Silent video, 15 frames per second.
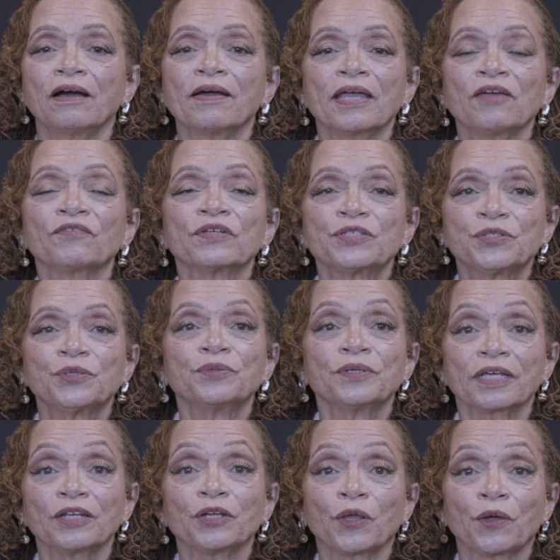every
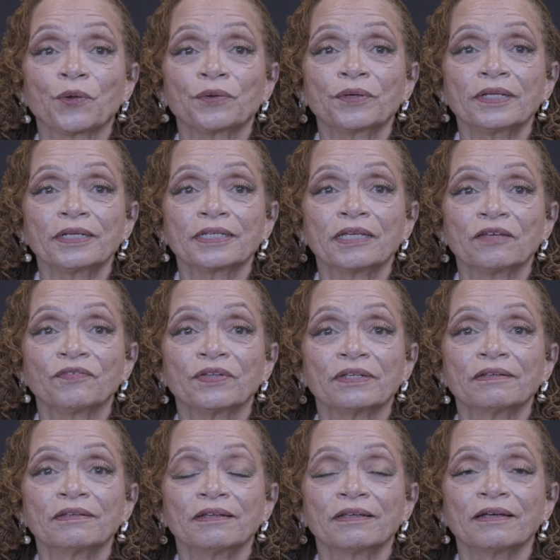student can learn
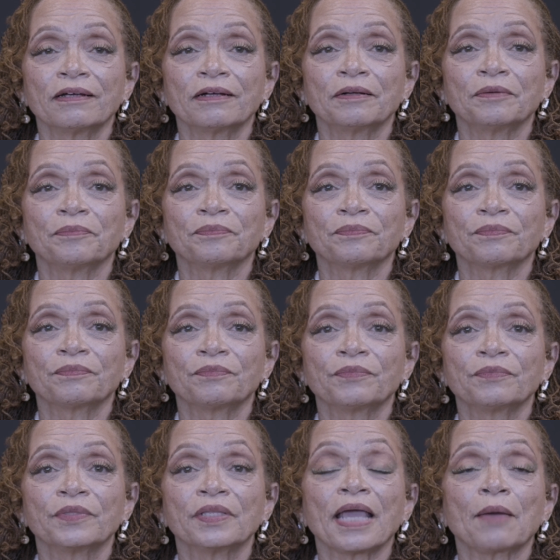given
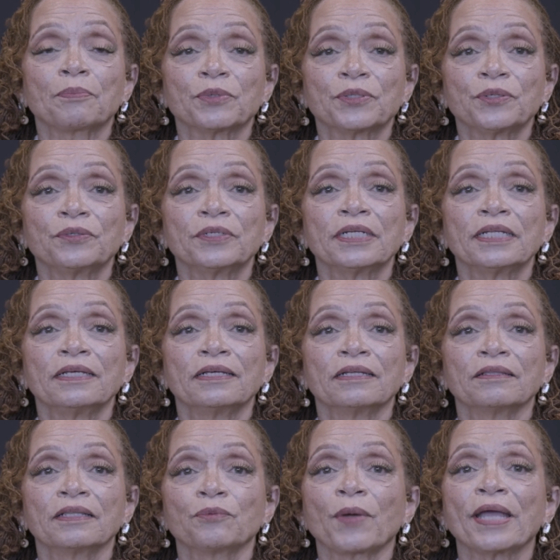the opportunity
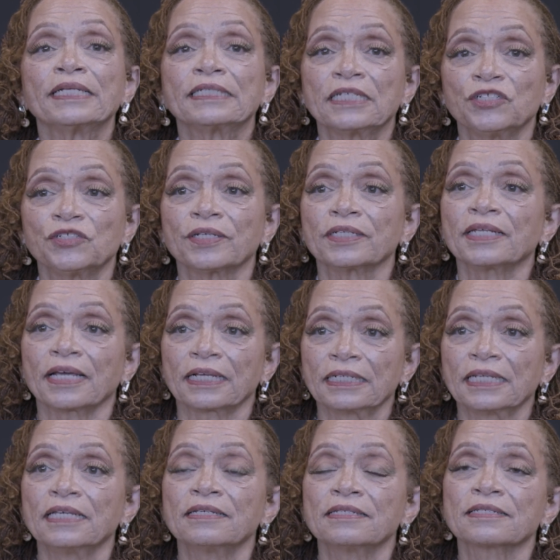and the right teaching
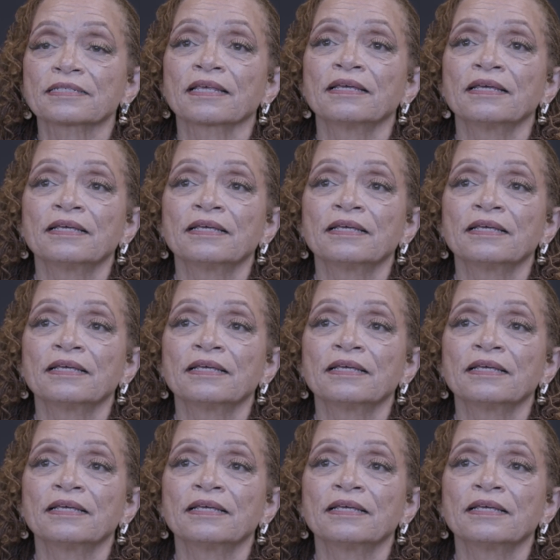techniques.